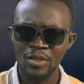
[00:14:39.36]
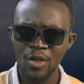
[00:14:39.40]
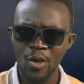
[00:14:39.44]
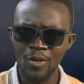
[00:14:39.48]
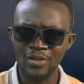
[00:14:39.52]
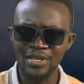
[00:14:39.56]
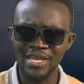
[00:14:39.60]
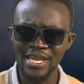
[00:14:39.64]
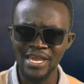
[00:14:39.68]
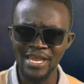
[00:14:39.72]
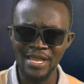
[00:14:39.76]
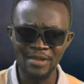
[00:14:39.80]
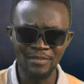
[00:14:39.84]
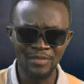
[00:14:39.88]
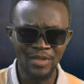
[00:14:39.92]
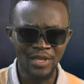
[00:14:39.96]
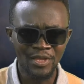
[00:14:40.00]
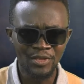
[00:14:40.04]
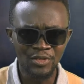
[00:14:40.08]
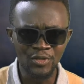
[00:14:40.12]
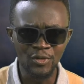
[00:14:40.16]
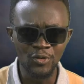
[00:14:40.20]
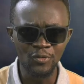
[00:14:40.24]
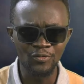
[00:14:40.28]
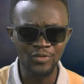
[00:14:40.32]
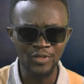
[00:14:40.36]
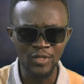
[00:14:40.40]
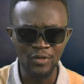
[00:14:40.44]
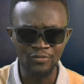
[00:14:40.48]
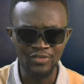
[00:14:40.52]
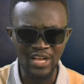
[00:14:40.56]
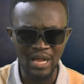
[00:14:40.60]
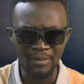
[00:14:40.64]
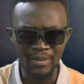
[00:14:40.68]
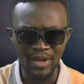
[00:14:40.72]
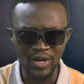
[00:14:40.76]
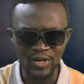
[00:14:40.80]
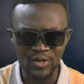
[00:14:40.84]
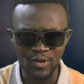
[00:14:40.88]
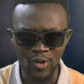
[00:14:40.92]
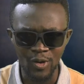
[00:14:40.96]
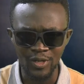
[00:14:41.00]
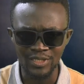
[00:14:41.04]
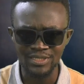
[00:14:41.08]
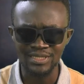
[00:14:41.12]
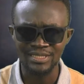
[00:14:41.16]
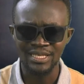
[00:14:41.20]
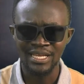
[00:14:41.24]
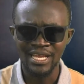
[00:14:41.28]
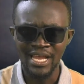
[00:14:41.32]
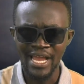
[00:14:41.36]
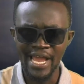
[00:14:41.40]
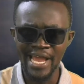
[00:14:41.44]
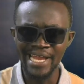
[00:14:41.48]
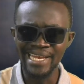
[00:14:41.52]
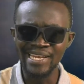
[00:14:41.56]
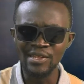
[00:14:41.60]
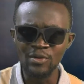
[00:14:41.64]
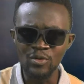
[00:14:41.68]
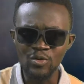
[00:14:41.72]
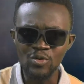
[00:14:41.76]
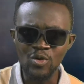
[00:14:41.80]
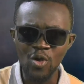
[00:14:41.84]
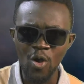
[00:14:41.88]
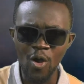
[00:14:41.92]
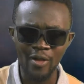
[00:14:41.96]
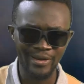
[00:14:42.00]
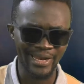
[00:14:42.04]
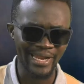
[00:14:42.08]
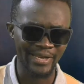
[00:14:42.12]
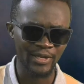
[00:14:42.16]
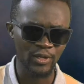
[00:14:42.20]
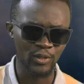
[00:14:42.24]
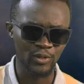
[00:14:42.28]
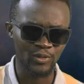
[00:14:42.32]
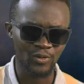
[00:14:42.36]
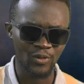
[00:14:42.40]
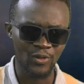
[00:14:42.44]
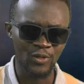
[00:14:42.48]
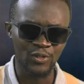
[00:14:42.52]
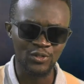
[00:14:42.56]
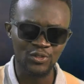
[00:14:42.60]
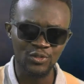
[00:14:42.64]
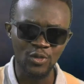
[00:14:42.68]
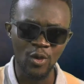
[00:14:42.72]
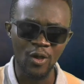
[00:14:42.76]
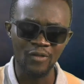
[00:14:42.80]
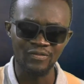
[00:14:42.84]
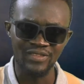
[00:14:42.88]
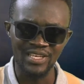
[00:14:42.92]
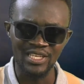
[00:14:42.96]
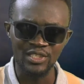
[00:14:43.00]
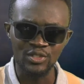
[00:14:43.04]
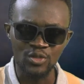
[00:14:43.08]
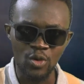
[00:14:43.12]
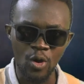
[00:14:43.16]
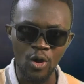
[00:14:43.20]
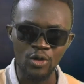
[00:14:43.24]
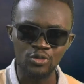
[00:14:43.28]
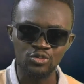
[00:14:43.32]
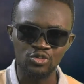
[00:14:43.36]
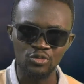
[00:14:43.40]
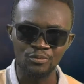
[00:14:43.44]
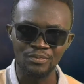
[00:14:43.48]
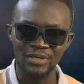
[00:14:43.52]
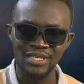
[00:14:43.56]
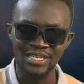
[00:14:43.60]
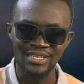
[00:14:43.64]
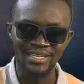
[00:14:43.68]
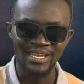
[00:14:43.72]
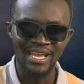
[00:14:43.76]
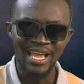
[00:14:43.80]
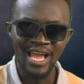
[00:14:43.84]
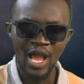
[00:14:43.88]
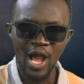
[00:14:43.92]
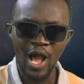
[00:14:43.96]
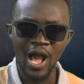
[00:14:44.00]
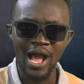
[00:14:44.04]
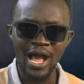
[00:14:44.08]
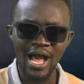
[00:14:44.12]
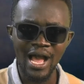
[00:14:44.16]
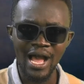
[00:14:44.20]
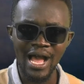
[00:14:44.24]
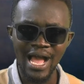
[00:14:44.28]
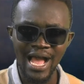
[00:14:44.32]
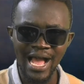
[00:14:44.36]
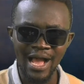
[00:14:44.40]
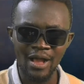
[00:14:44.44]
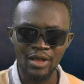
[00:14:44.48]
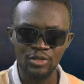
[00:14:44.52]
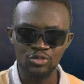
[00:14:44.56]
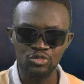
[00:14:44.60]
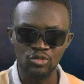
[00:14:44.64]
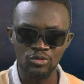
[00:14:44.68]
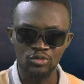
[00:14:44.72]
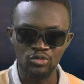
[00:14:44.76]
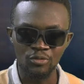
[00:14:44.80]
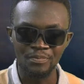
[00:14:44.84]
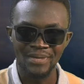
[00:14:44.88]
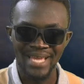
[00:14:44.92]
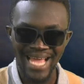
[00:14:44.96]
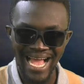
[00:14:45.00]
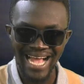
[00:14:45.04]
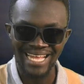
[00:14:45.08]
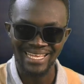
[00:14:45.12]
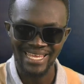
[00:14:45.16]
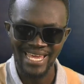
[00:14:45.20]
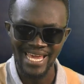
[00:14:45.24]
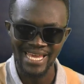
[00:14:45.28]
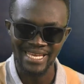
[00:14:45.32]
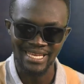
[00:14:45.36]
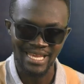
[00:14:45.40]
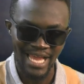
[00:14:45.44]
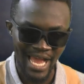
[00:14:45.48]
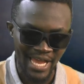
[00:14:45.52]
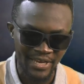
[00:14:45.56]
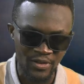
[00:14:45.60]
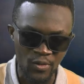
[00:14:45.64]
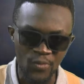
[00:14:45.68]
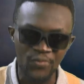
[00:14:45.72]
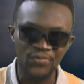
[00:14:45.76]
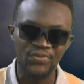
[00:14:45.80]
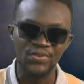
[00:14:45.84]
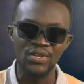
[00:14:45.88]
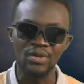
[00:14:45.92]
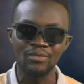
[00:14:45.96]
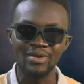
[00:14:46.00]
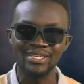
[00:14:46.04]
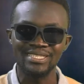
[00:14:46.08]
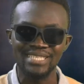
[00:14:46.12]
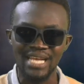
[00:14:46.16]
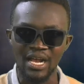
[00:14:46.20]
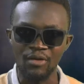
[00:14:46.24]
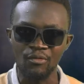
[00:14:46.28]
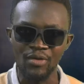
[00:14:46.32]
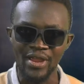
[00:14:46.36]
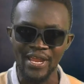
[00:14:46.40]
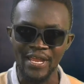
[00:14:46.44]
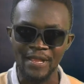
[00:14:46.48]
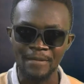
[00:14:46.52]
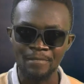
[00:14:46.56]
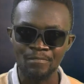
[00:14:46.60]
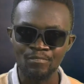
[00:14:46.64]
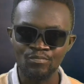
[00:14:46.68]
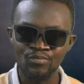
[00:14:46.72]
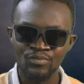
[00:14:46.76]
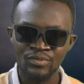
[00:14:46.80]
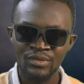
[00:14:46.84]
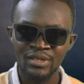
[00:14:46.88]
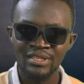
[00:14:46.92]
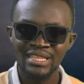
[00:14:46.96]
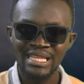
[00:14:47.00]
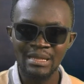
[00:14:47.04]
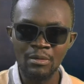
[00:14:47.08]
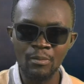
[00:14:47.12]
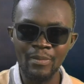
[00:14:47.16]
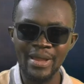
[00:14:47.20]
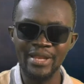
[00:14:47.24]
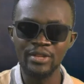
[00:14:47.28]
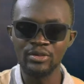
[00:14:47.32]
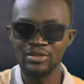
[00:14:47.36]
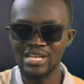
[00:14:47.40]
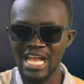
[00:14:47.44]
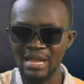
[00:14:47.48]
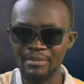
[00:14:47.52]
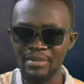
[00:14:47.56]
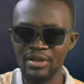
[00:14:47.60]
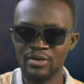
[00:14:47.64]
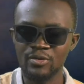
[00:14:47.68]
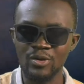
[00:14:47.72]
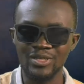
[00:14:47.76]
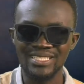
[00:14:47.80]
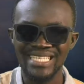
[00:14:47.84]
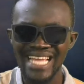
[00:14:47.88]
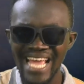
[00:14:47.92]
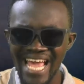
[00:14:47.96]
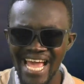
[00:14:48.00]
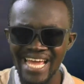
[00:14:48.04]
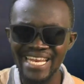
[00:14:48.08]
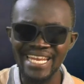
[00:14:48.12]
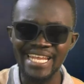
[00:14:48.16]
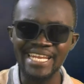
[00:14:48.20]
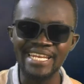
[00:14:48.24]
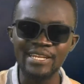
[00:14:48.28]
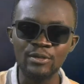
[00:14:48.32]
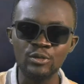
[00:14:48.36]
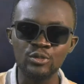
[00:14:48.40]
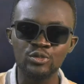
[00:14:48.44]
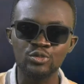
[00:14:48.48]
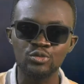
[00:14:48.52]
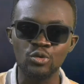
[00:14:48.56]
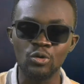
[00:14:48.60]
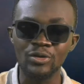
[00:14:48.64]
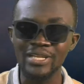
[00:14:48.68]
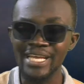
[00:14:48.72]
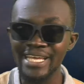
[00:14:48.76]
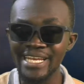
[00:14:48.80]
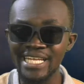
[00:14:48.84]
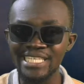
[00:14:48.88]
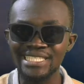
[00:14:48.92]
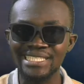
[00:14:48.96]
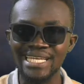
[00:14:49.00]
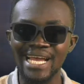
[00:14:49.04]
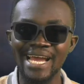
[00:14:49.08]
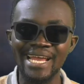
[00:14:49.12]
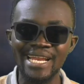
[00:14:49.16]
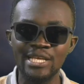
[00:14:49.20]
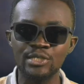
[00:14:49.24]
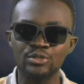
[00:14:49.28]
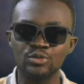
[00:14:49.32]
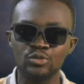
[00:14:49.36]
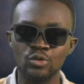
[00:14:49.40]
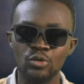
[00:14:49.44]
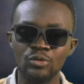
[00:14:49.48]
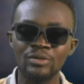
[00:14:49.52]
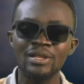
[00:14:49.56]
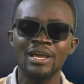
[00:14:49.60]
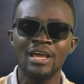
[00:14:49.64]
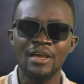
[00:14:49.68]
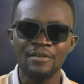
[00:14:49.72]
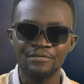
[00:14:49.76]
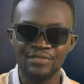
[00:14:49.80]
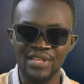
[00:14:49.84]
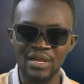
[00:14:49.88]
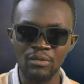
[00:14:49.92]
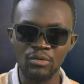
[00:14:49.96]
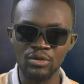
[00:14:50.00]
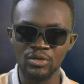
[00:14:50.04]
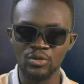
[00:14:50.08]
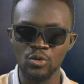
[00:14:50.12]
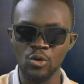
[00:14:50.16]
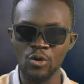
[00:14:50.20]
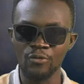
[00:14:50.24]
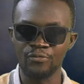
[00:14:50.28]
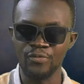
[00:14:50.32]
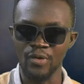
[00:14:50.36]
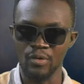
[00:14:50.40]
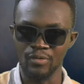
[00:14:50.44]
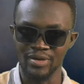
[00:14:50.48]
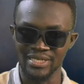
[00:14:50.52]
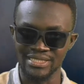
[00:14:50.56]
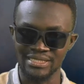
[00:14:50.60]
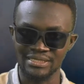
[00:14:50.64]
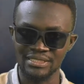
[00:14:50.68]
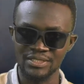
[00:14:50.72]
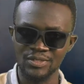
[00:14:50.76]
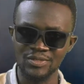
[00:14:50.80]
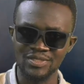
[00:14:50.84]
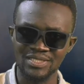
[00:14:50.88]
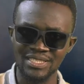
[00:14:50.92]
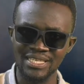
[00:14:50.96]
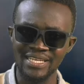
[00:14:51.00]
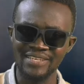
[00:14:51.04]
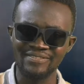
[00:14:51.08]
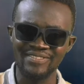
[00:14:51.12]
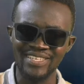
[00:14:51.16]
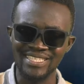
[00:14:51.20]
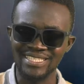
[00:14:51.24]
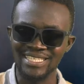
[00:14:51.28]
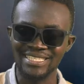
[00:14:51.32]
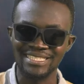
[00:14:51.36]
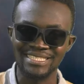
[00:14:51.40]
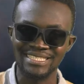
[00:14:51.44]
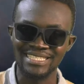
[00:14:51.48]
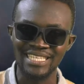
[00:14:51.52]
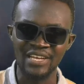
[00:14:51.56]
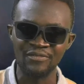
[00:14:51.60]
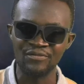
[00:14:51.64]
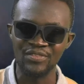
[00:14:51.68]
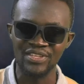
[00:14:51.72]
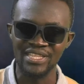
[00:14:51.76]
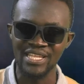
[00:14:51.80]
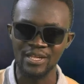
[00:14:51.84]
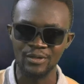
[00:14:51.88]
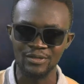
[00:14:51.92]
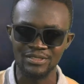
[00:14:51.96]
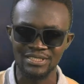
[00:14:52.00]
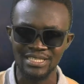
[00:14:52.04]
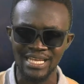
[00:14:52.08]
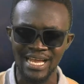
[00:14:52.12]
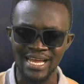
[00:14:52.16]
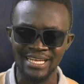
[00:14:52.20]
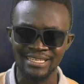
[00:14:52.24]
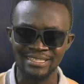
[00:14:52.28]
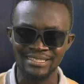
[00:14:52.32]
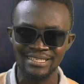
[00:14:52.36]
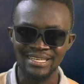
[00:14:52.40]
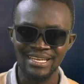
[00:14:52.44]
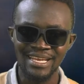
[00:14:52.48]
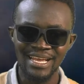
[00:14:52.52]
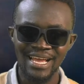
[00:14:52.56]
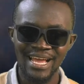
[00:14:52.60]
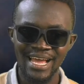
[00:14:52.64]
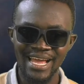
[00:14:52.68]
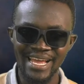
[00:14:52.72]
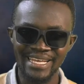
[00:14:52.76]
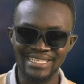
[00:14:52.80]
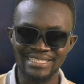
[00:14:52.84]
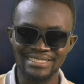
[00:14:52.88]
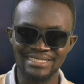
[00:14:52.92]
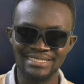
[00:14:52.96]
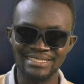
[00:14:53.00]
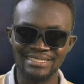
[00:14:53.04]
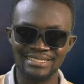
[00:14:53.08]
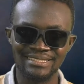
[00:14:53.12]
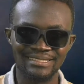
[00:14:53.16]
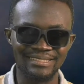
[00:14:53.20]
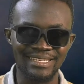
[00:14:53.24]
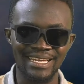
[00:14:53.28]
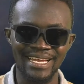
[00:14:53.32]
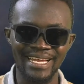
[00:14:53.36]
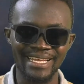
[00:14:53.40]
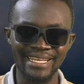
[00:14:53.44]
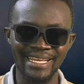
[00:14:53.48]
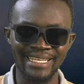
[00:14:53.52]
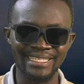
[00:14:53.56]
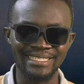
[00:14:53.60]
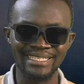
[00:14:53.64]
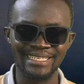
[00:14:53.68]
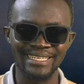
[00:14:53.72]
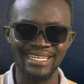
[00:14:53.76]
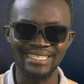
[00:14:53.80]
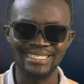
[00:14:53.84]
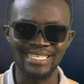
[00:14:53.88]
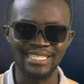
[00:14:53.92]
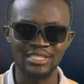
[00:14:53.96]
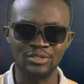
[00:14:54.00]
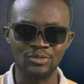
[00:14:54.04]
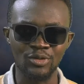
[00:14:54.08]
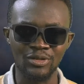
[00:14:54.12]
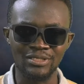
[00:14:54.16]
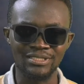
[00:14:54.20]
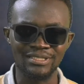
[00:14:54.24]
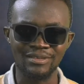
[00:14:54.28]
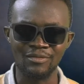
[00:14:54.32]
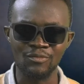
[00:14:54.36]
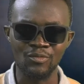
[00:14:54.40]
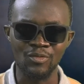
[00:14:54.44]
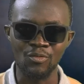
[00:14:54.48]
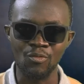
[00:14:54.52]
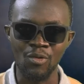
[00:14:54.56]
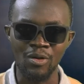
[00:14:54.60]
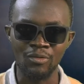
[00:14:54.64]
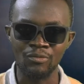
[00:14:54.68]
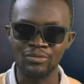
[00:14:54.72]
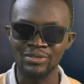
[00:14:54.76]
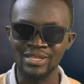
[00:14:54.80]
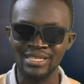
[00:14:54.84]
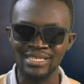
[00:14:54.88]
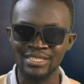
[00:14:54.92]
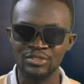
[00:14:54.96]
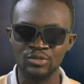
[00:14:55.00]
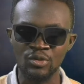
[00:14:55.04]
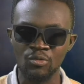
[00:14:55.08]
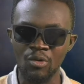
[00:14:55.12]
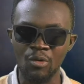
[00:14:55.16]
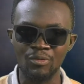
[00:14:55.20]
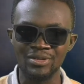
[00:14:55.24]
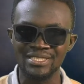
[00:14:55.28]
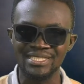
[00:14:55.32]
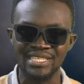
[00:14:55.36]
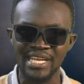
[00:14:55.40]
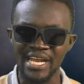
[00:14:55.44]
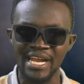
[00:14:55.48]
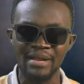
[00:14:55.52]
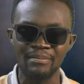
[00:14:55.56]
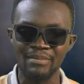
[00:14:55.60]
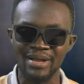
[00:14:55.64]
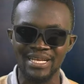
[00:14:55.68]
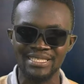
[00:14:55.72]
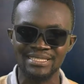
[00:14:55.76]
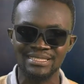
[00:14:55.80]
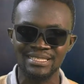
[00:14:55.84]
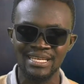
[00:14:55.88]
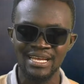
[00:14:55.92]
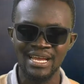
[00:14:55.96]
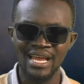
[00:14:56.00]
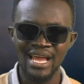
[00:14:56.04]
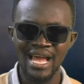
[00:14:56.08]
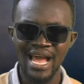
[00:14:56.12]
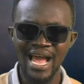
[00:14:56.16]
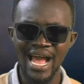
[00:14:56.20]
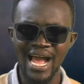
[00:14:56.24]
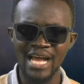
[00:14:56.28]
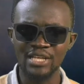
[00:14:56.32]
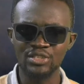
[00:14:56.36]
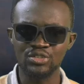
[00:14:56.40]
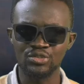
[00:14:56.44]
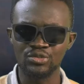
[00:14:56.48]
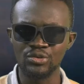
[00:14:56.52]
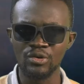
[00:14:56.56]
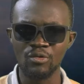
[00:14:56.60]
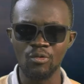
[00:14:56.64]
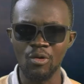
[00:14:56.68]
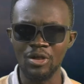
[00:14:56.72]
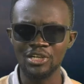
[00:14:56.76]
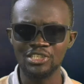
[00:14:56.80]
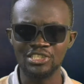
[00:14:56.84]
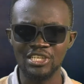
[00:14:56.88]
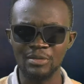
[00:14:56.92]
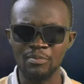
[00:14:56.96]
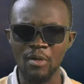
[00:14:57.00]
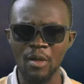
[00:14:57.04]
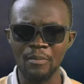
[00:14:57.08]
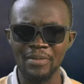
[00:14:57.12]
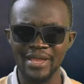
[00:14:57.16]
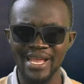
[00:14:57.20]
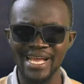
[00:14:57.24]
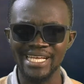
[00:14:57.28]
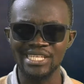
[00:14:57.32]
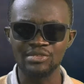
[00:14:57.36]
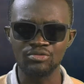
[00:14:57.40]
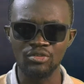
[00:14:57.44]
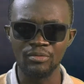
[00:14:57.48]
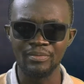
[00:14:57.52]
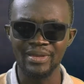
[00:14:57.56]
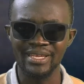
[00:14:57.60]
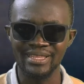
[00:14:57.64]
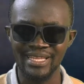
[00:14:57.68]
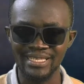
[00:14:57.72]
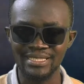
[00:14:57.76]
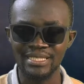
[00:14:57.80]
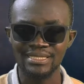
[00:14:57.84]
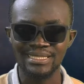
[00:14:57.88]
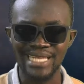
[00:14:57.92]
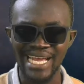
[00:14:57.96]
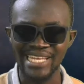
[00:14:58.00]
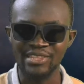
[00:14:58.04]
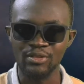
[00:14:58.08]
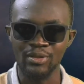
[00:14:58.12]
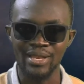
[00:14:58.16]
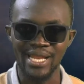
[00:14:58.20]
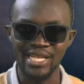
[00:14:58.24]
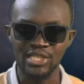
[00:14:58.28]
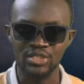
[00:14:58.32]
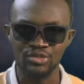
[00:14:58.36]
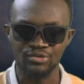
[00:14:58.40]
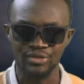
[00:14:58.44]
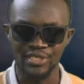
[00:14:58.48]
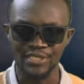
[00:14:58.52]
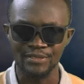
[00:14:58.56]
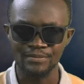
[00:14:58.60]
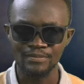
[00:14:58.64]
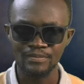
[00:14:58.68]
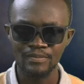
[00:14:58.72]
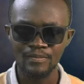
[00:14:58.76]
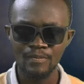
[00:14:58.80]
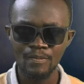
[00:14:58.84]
Okay, you've come across a new god and you saw this god to be a cake and you threw it away. The moment you come across any new stone, any shiny stone, they would go for it. You see, this is something else, and this is not what we term as true worship. How we get to remain. This is idolatry.